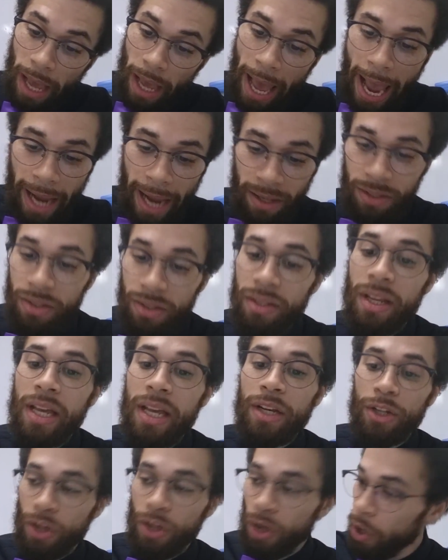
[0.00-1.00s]
acts
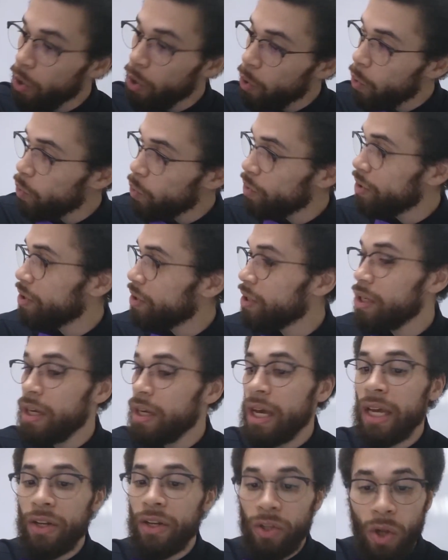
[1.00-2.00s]
and codes
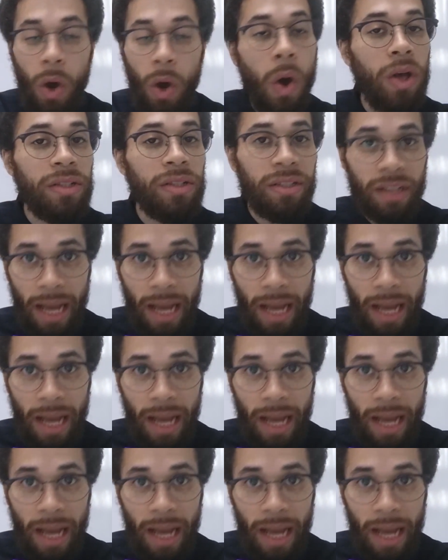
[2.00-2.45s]
and laws